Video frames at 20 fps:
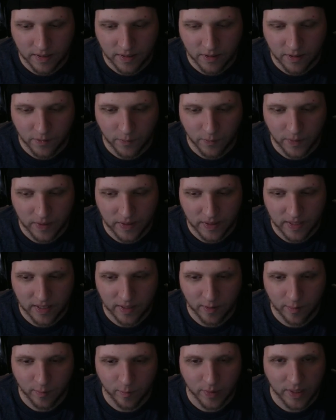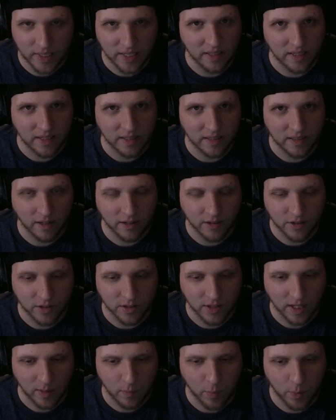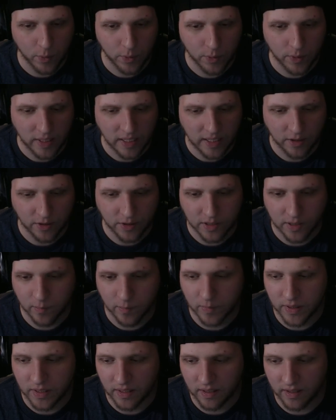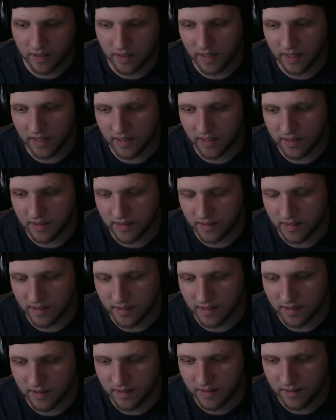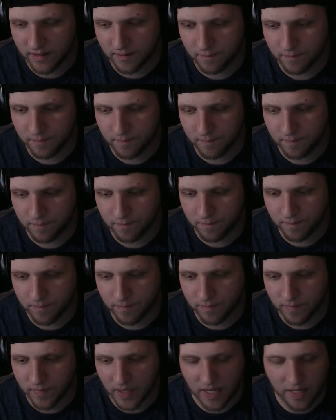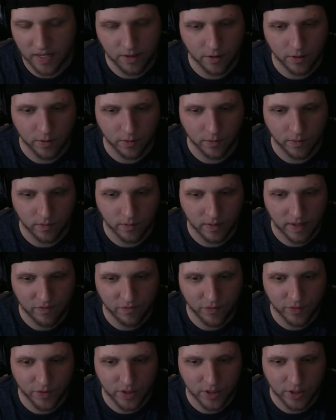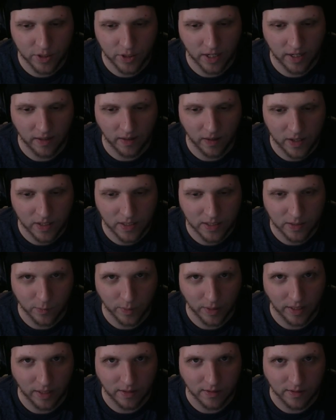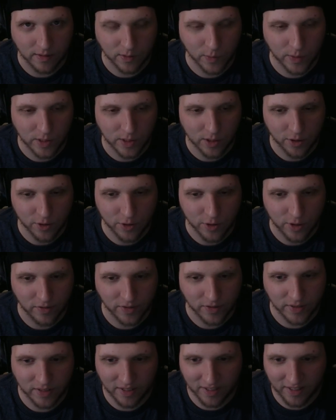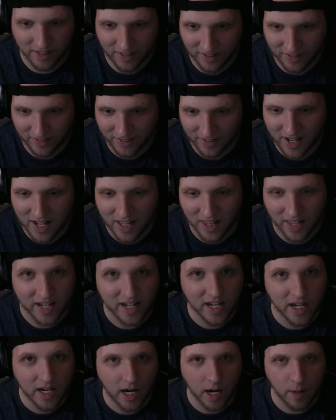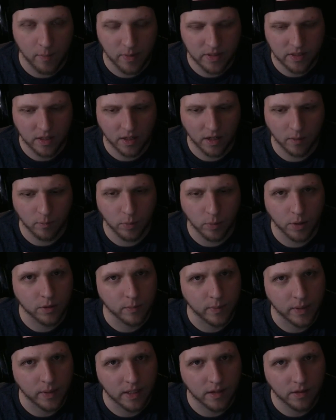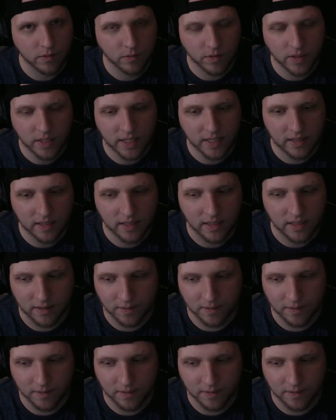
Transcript: with him playing League of Legends, like Portal King or something, and I don't know. That footage I lost when I switched hard drives. Like, I meant to upload them, and I don't think I did.